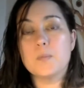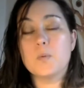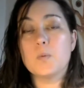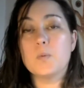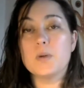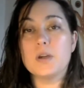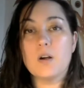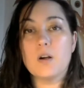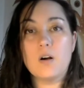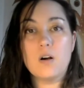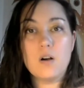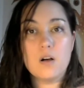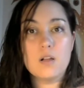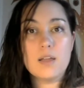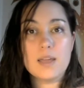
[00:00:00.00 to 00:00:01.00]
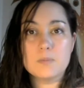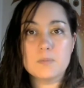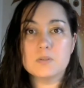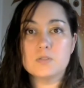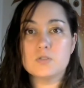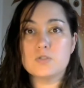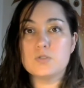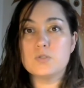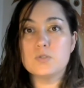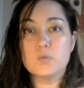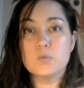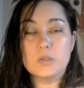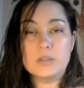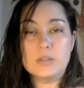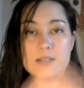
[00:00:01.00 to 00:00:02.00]
we are all able to
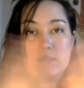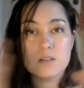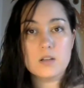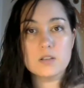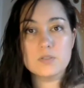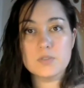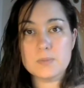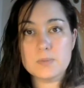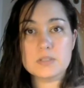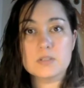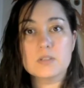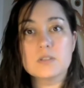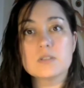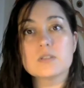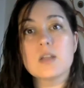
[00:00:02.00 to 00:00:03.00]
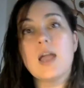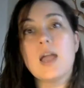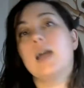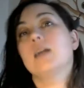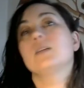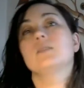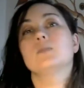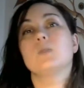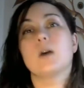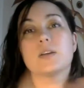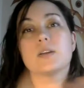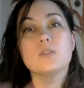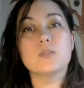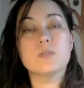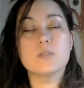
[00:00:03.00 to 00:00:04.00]
release all of your muscles and
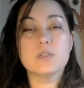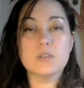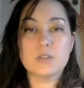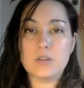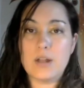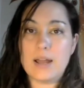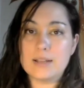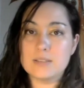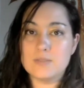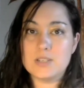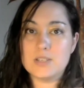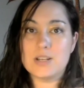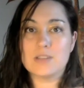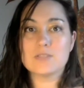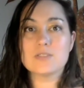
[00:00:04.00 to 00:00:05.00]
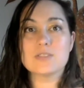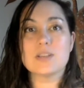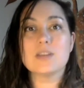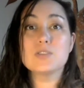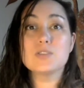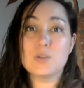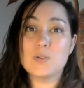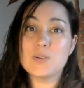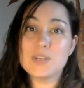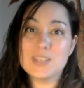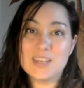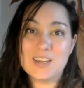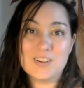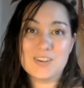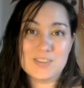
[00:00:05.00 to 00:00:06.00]
walk you through the glute activation exercise so you
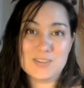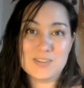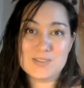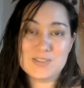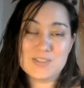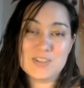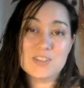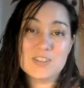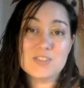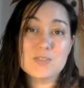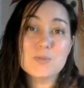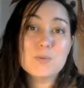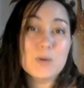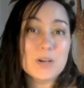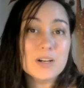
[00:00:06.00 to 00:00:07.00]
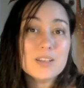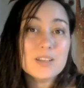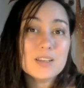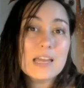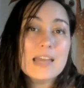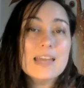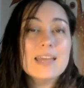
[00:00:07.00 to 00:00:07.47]
can get your glutes to work.